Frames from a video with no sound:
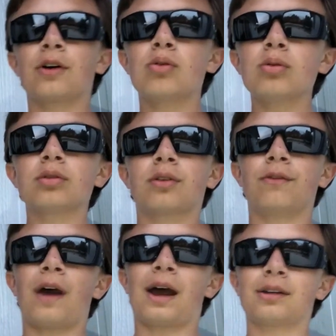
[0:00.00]
cools
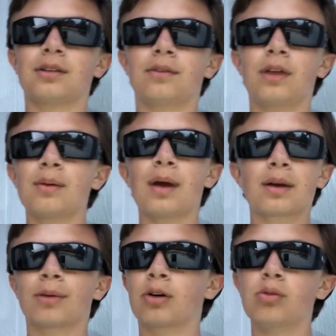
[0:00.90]
fast, if that
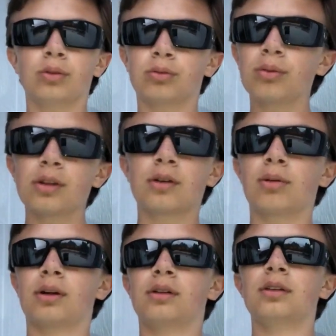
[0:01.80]
magma cools really
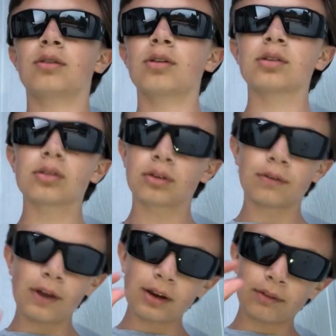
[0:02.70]
quickly, the crystals are
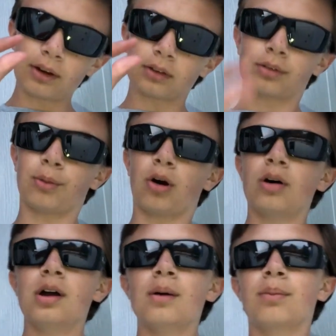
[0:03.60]
very, very small.
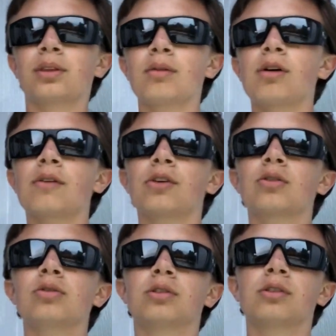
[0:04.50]
But then whenever it
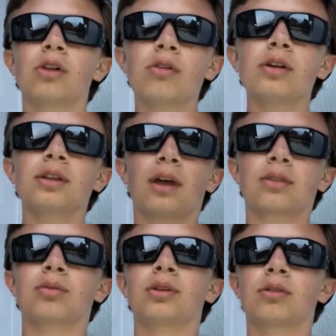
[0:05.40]
cools slowly,
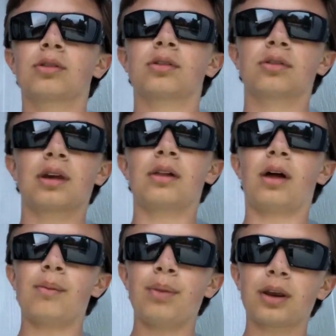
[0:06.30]
that's when the crystals get a
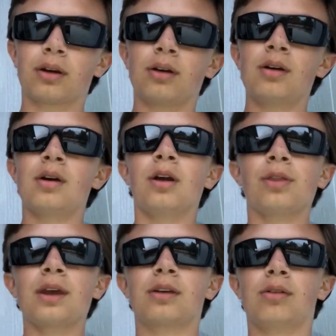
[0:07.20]
lot bigger.
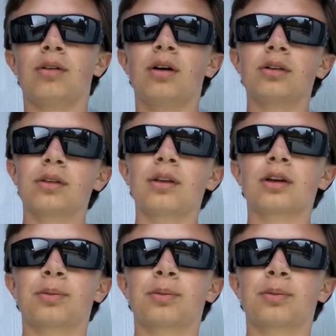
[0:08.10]
Thank you. On to the next